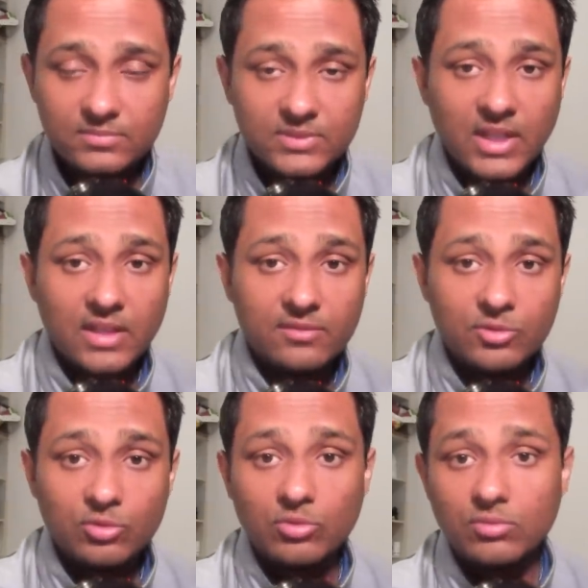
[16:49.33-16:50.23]
and if
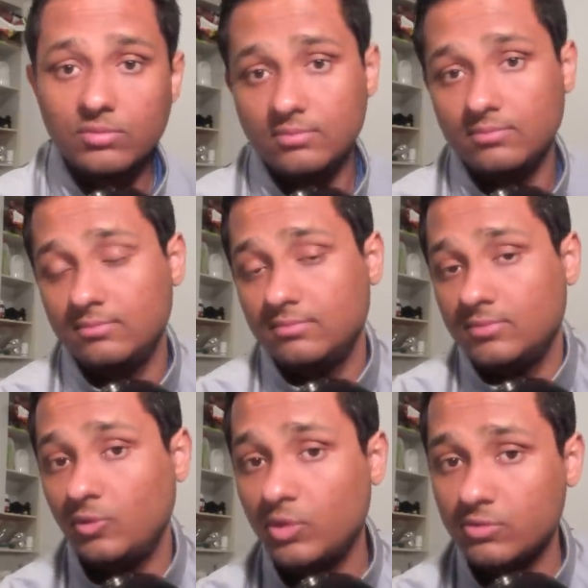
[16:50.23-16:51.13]
you
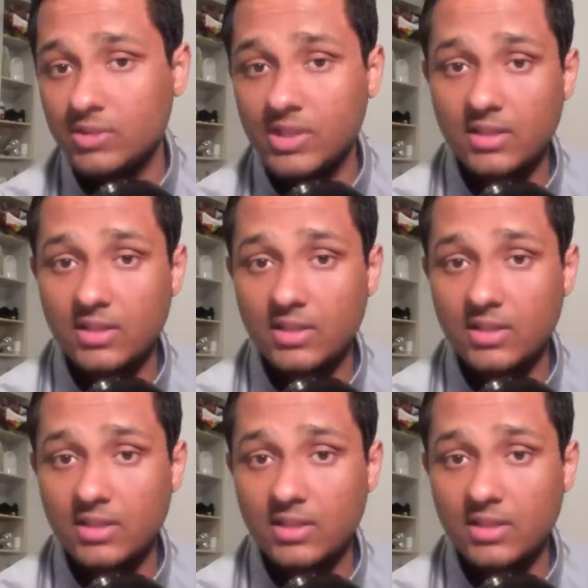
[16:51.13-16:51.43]
want to see